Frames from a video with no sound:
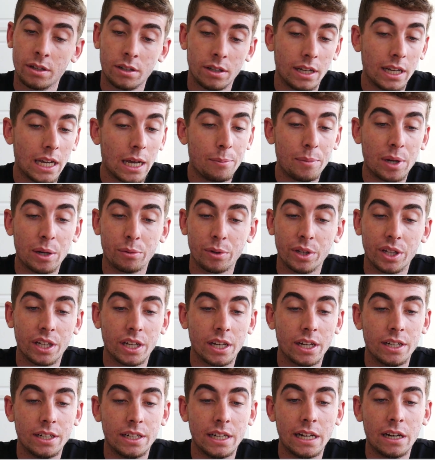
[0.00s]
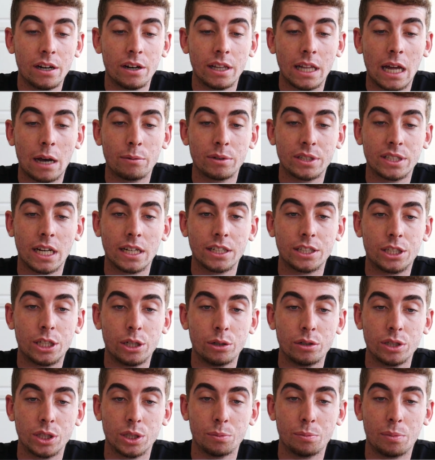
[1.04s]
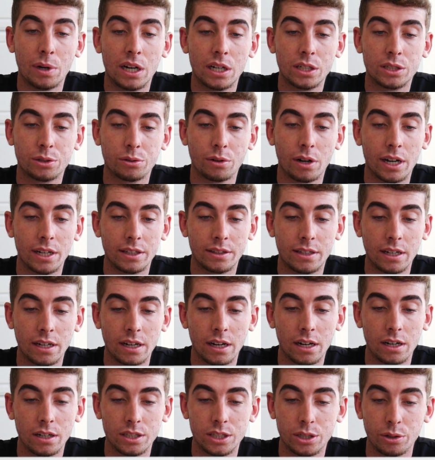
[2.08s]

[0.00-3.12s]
he gave me a really good deal. That was $200 right there.